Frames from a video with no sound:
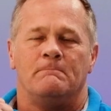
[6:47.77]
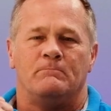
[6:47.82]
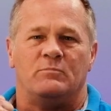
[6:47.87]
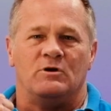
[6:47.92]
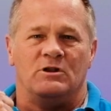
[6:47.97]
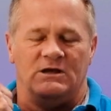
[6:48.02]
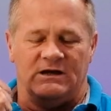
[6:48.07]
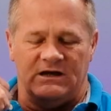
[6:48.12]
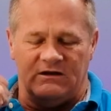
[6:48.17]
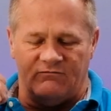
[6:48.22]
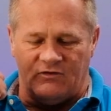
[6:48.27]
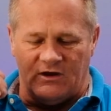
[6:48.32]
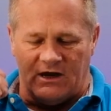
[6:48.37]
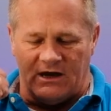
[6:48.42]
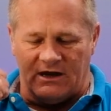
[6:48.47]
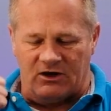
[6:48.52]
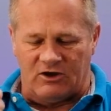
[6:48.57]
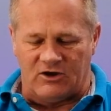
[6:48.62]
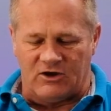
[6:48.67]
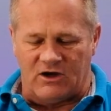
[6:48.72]
Believe
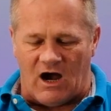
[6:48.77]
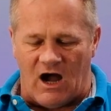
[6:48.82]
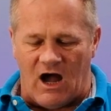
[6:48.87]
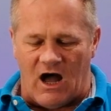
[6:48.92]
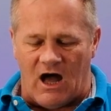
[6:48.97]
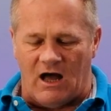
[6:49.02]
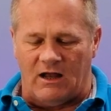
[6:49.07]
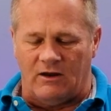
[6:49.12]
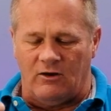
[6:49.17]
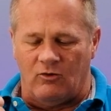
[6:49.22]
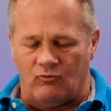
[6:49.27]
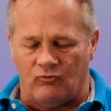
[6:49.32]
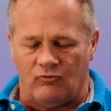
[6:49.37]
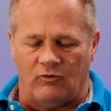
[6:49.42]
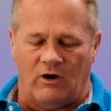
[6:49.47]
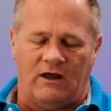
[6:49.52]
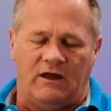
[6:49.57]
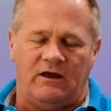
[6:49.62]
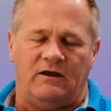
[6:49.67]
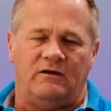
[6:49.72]
that God
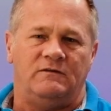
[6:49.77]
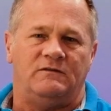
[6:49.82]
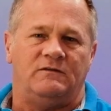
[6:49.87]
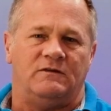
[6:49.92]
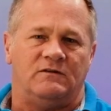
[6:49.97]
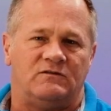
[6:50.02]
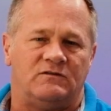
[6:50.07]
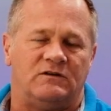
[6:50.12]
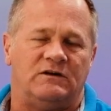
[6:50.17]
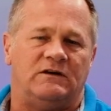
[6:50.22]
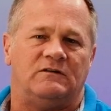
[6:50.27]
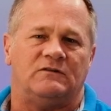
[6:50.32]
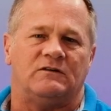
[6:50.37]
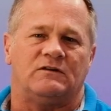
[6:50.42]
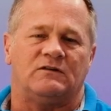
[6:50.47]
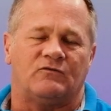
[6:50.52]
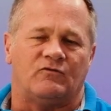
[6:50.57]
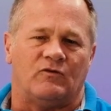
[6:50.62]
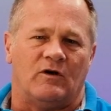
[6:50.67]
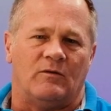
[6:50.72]
raised
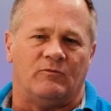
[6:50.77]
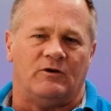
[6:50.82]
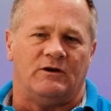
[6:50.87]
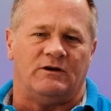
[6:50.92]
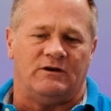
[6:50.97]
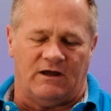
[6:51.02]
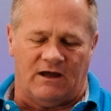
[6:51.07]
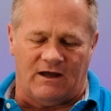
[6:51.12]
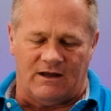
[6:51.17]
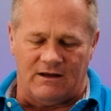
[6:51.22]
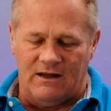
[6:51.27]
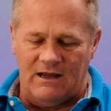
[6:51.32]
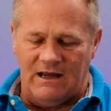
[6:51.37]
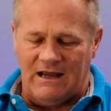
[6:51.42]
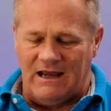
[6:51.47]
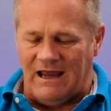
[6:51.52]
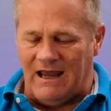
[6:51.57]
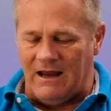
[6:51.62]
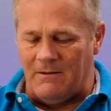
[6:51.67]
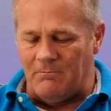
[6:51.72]
Jesus from the dead,
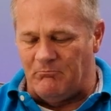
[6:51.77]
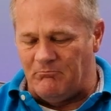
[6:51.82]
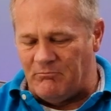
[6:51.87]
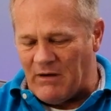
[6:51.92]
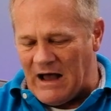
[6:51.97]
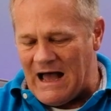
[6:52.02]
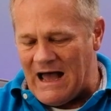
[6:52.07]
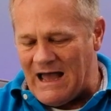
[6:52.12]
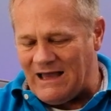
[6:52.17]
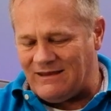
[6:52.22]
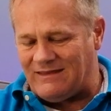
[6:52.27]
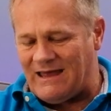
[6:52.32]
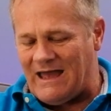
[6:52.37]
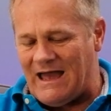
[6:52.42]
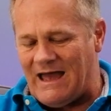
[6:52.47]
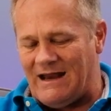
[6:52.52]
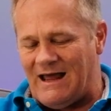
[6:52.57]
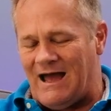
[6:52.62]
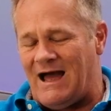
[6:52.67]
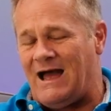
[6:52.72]
and by
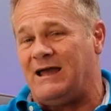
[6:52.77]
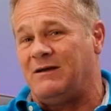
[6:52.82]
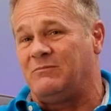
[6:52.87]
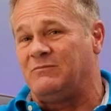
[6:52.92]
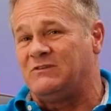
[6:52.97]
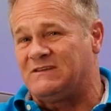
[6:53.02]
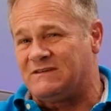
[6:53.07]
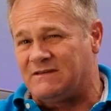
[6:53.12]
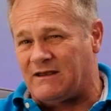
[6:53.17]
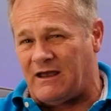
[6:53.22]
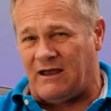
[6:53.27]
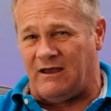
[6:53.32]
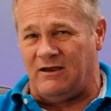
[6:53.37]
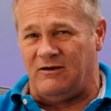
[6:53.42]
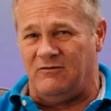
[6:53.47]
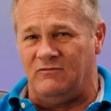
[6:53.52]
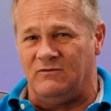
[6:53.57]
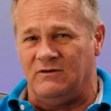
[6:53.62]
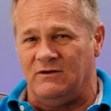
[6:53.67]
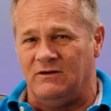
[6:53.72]
that I am
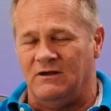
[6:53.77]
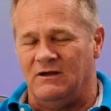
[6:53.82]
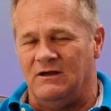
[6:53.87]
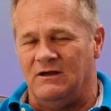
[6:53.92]
saved,